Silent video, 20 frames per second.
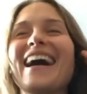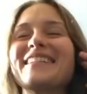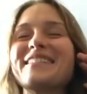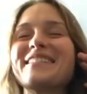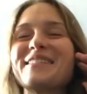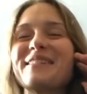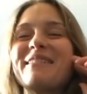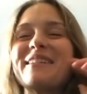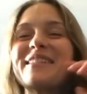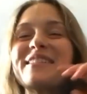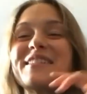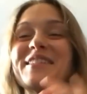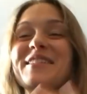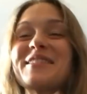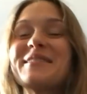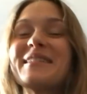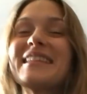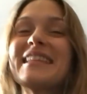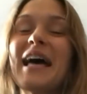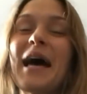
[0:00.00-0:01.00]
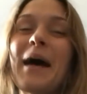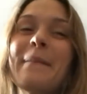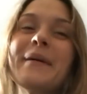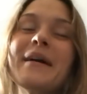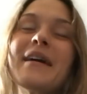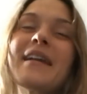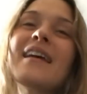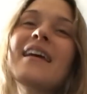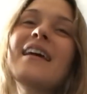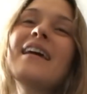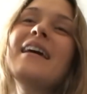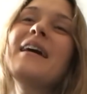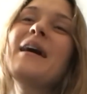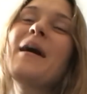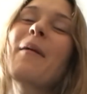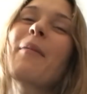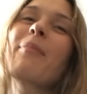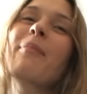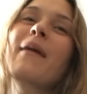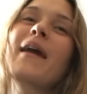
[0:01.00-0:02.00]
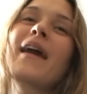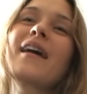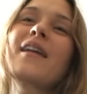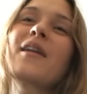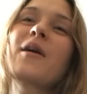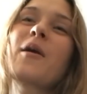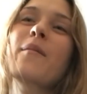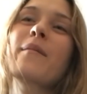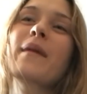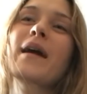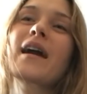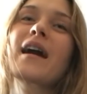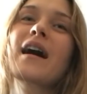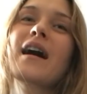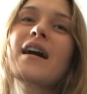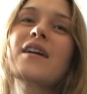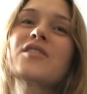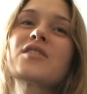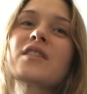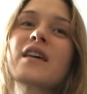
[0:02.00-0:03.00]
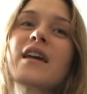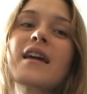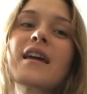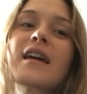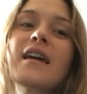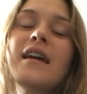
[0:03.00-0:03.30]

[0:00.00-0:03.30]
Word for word: had so much to do with that. But man, oh my gosh, like Leading